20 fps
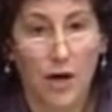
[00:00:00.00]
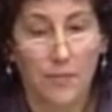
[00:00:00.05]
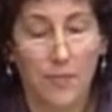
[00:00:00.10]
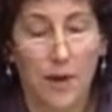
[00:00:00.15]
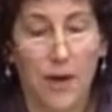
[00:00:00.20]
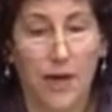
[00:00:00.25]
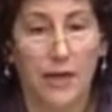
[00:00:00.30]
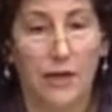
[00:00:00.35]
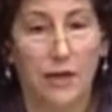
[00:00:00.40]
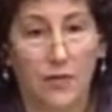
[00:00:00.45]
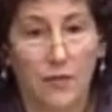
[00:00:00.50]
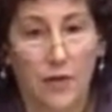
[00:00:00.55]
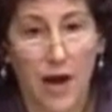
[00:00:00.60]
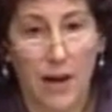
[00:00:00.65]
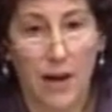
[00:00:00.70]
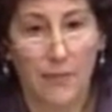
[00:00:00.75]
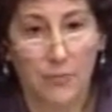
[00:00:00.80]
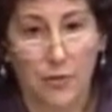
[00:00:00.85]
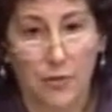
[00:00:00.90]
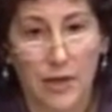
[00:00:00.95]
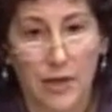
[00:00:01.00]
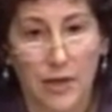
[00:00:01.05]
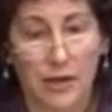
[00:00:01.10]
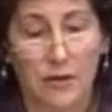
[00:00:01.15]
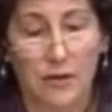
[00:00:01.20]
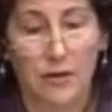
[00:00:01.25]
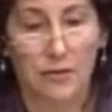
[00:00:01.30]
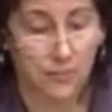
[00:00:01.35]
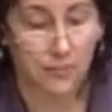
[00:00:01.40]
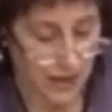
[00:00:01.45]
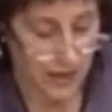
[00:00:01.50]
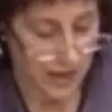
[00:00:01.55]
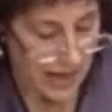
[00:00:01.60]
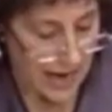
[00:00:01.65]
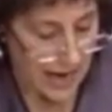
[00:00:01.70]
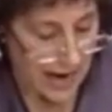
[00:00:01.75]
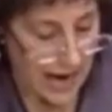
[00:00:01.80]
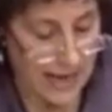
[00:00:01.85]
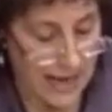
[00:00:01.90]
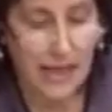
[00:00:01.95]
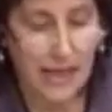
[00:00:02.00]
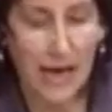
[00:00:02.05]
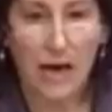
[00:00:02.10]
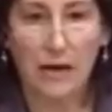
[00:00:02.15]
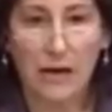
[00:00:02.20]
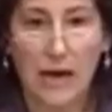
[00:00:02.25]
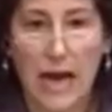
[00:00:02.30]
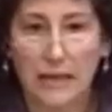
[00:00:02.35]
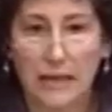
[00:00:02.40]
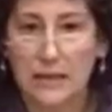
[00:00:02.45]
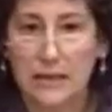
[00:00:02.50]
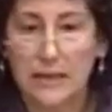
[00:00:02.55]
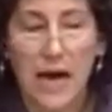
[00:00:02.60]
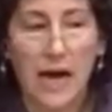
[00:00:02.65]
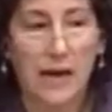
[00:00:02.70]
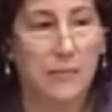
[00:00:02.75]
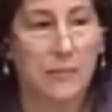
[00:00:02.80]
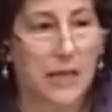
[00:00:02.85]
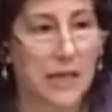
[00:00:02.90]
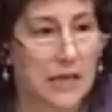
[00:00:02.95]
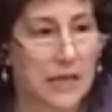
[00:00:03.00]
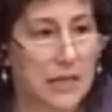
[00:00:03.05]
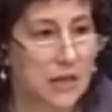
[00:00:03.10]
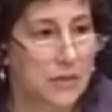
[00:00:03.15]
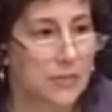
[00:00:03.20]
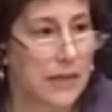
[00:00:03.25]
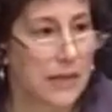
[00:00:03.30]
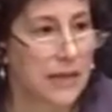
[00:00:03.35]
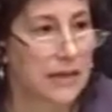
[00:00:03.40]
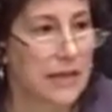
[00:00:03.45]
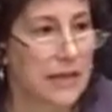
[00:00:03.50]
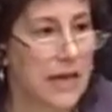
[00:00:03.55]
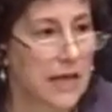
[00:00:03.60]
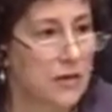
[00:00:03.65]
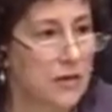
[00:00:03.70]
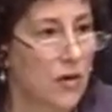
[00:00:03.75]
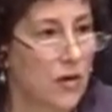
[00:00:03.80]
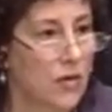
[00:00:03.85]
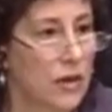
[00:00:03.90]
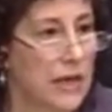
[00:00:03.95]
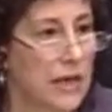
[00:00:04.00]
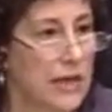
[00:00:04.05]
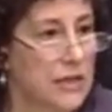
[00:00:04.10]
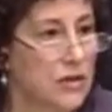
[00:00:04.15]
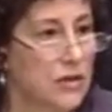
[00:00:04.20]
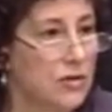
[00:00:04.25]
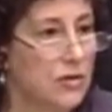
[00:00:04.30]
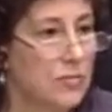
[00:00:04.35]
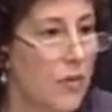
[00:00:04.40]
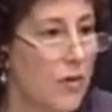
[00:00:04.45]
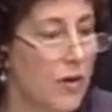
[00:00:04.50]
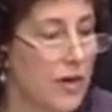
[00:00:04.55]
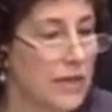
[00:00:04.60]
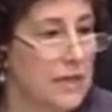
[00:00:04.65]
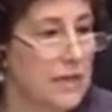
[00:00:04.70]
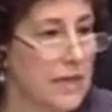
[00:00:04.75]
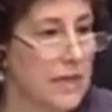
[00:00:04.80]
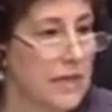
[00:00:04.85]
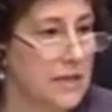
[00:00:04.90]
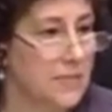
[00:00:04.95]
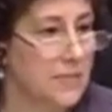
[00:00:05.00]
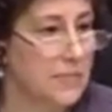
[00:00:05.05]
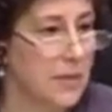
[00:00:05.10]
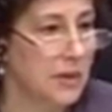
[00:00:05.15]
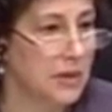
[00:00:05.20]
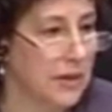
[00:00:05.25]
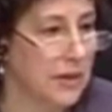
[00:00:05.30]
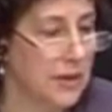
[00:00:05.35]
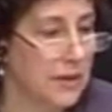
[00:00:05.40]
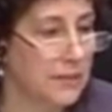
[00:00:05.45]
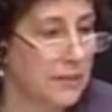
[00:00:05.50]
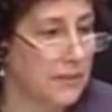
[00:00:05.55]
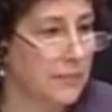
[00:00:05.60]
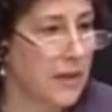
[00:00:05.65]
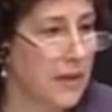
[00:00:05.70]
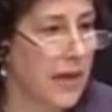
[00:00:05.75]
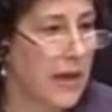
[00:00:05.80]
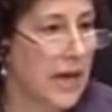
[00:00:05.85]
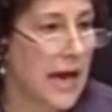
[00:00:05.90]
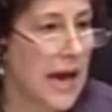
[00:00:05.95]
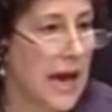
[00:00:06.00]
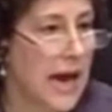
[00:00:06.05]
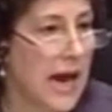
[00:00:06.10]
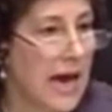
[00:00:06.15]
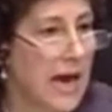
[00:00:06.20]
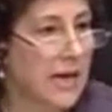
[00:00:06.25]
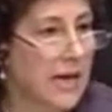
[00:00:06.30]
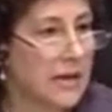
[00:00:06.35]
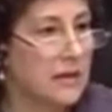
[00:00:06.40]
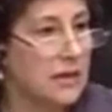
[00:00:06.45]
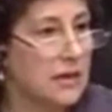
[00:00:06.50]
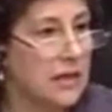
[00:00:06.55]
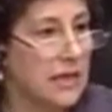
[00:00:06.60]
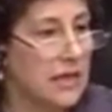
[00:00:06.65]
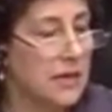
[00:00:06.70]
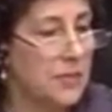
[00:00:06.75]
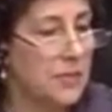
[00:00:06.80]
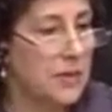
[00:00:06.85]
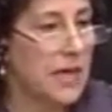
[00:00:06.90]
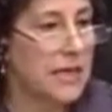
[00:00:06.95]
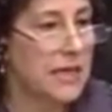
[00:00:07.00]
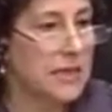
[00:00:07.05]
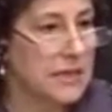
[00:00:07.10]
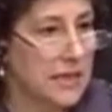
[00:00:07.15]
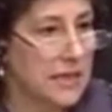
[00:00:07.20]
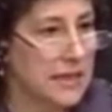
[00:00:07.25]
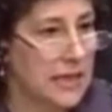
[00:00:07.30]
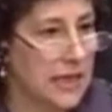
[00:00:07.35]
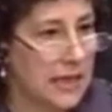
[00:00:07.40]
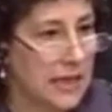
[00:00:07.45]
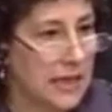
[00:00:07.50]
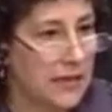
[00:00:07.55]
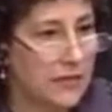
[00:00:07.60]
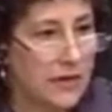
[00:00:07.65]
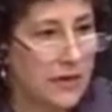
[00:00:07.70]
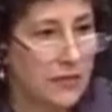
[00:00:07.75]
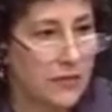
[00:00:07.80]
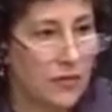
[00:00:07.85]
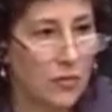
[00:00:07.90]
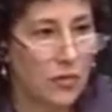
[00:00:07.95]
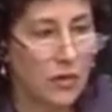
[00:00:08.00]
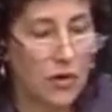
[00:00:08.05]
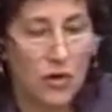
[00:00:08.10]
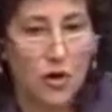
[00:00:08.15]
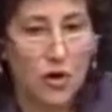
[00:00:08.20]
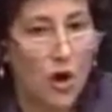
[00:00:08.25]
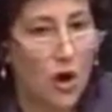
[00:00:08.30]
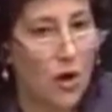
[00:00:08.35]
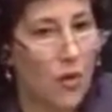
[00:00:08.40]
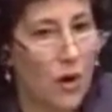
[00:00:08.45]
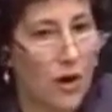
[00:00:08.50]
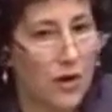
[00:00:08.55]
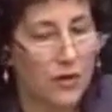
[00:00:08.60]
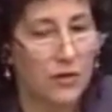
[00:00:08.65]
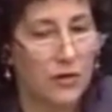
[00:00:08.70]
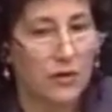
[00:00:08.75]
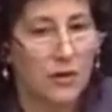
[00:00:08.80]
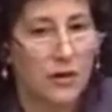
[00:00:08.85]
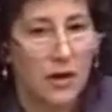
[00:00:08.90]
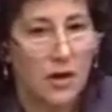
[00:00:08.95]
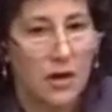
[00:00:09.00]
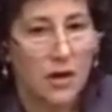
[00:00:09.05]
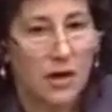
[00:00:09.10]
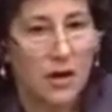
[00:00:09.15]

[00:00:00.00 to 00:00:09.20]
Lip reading: rock mining of copper and nickel. And that, at the time, they estimated that total as $2.6 billion. And the EPA said that even if there were no other